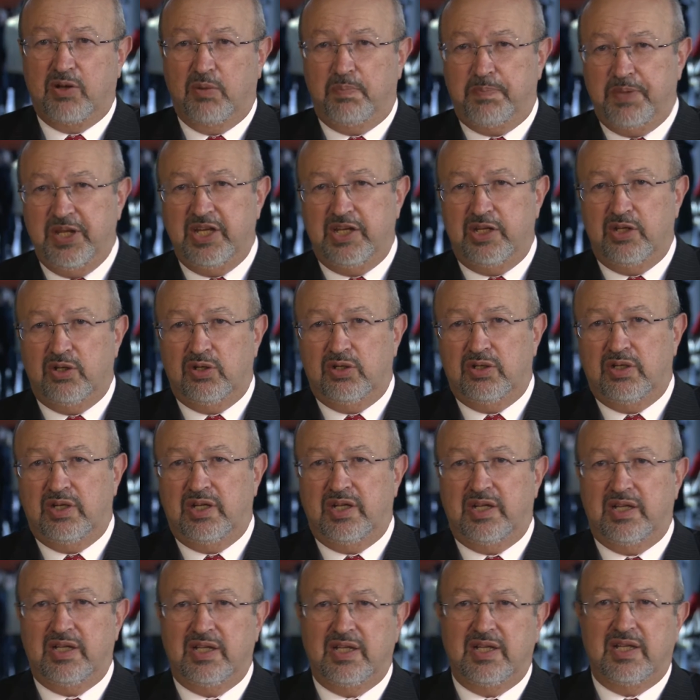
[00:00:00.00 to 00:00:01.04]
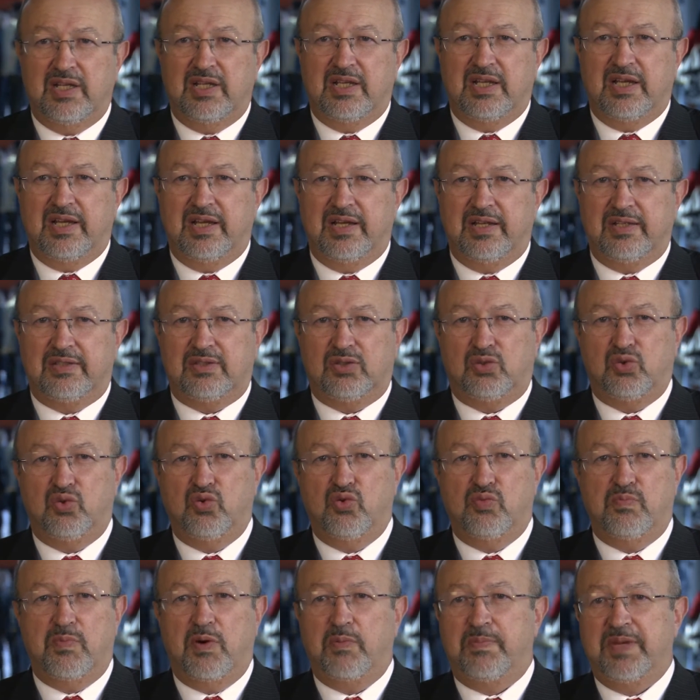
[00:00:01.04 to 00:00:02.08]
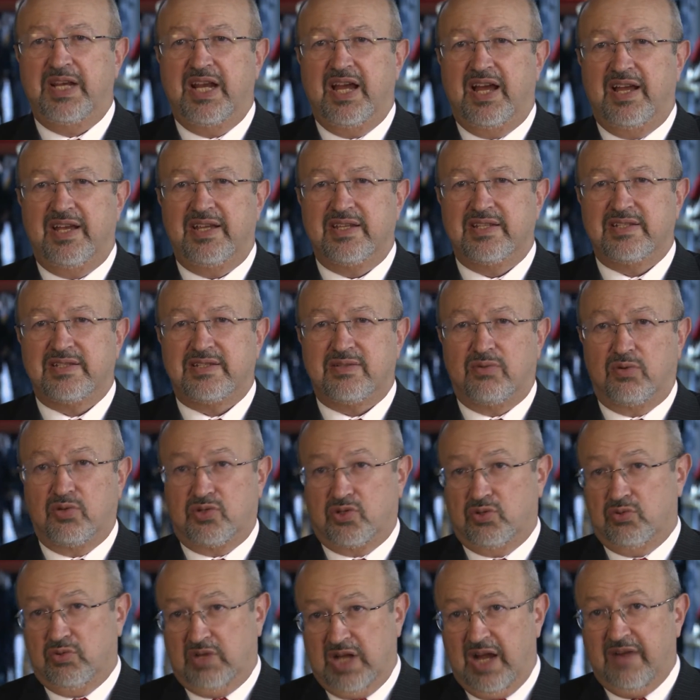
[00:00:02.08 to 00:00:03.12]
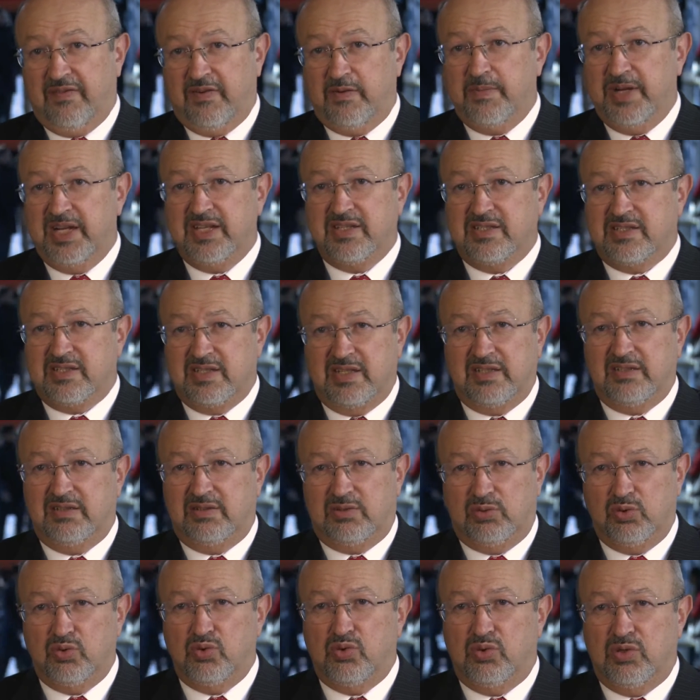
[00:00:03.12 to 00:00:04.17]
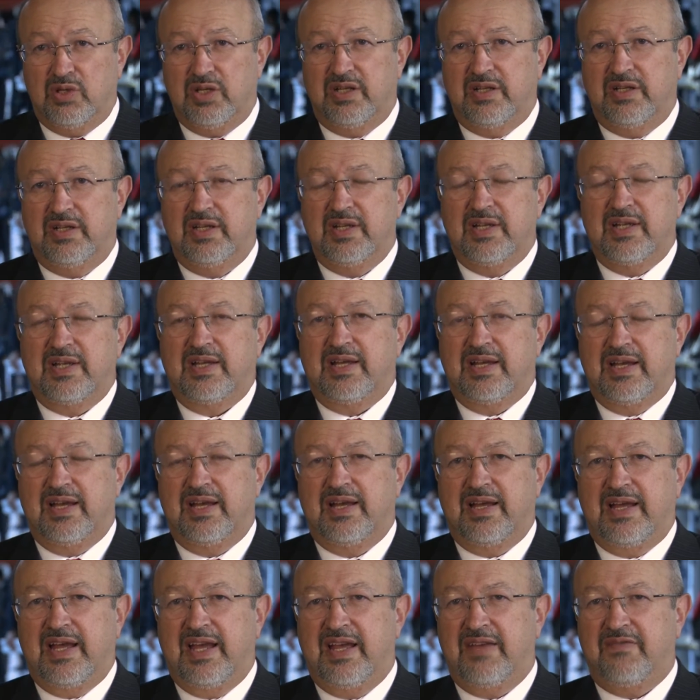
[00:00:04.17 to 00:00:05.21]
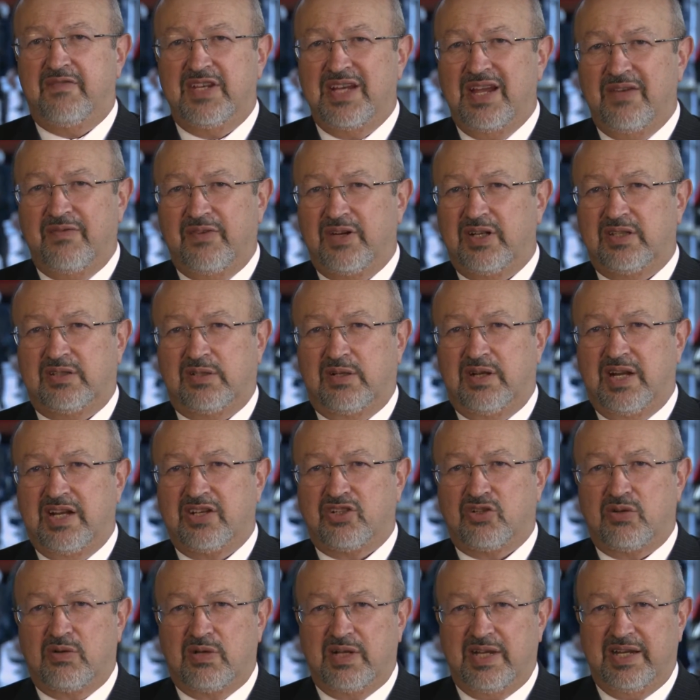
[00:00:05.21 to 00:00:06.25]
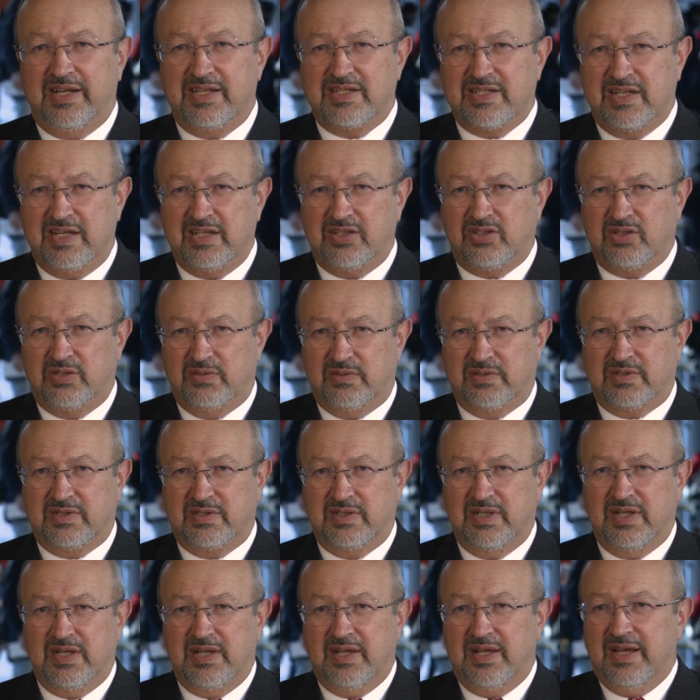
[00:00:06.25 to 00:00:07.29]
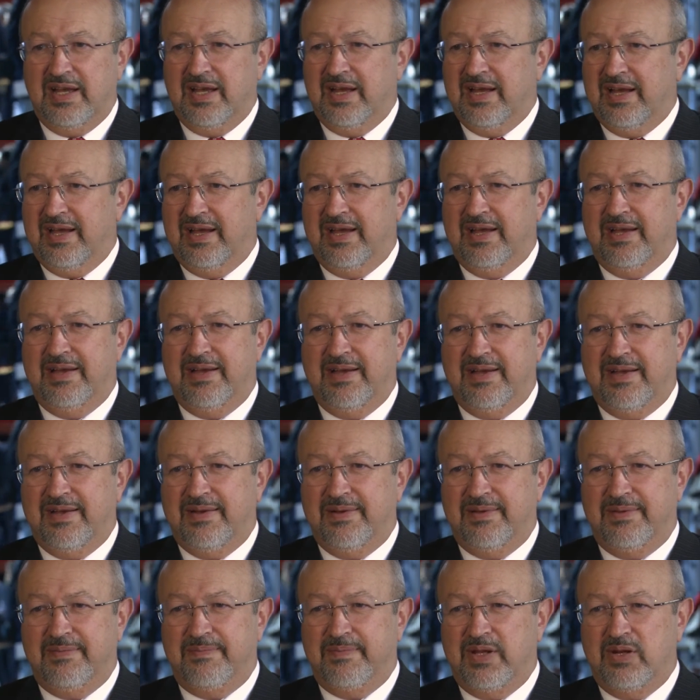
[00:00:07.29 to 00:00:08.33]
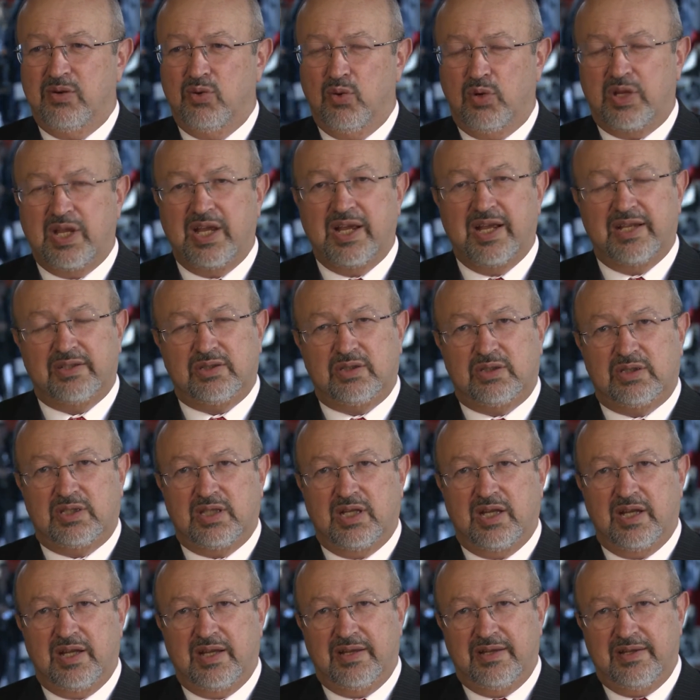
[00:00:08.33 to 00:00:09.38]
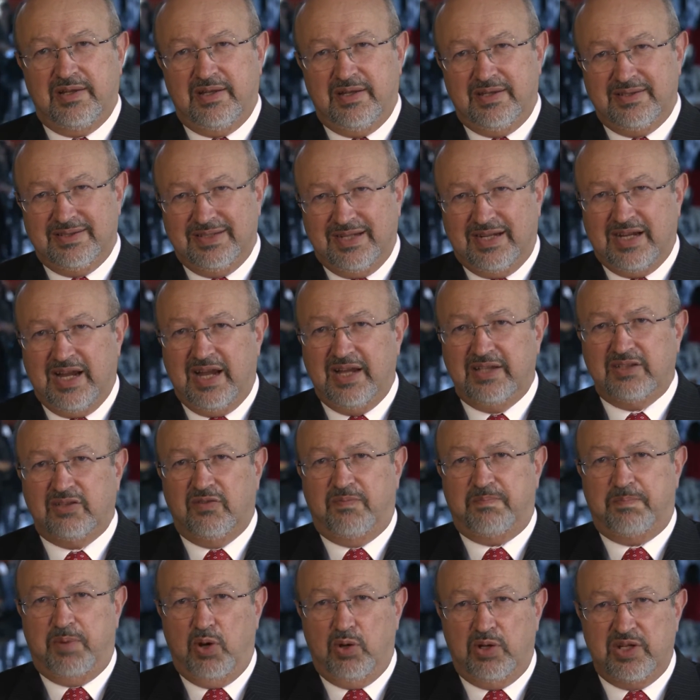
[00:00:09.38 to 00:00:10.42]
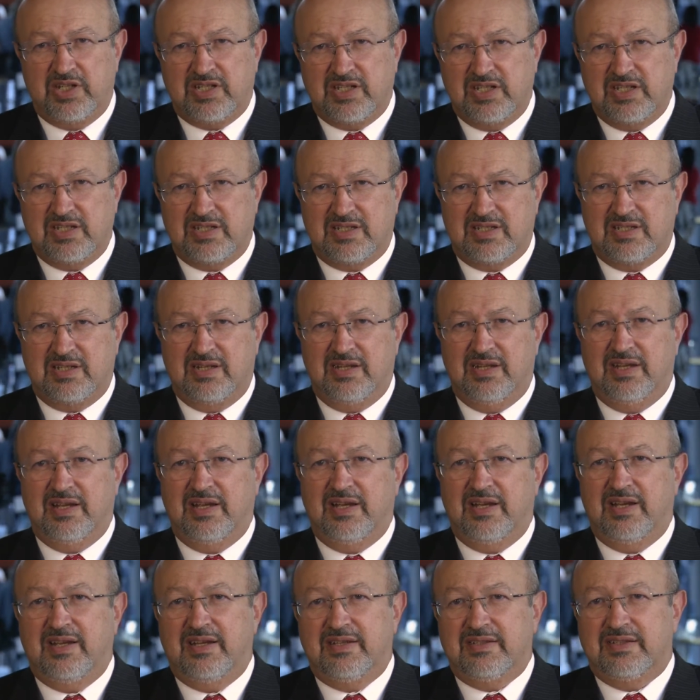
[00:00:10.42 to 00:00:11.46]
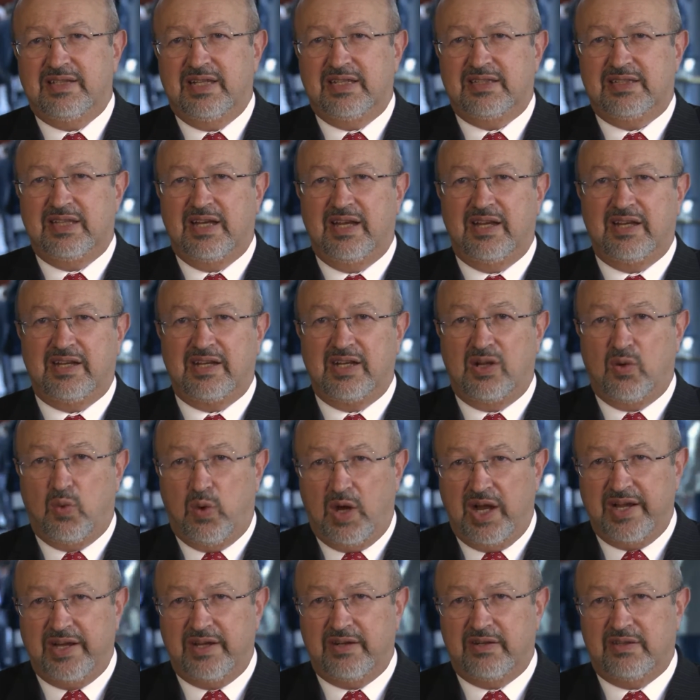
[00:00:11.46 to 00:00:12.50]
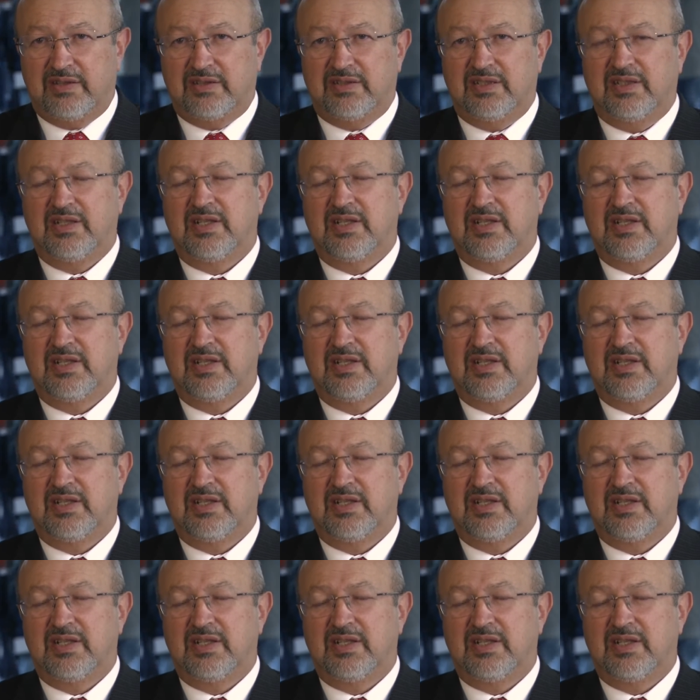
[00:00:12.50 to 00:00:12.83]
opinion, to mobilize also governments, and to have in every international organizations looking at the kind of policies that are required